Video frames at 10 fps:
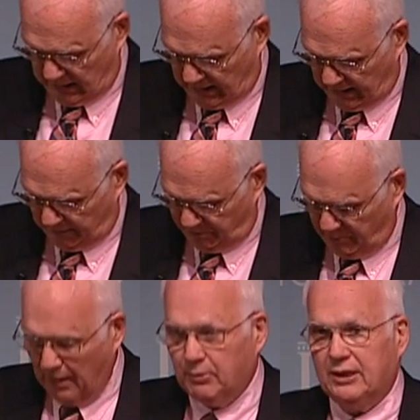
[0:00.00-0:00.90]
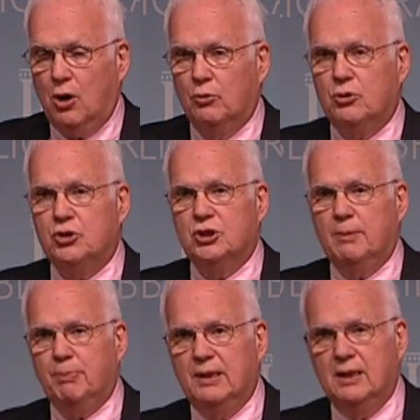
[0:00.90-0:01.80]
uh, public
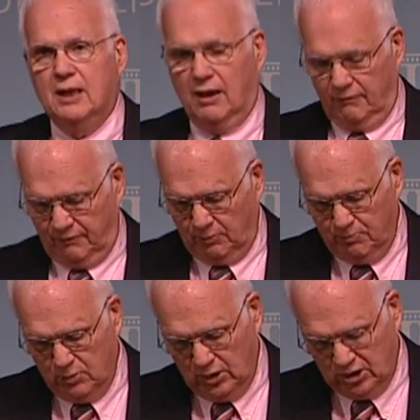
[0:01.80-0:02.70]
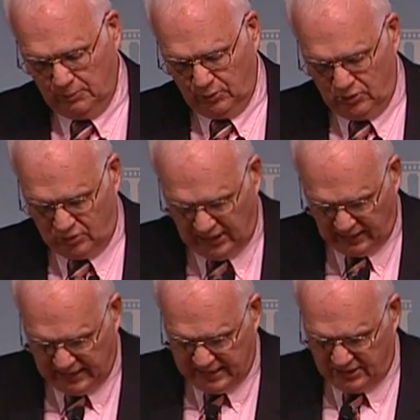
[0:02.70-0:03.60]
ownership of municipal
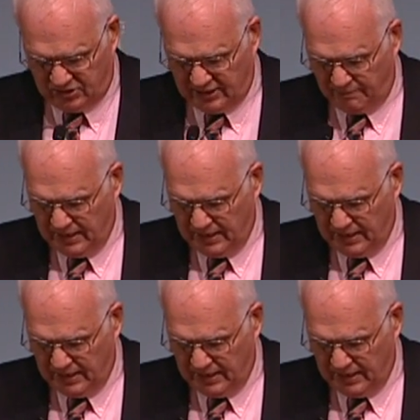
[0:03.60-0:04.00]
utilities,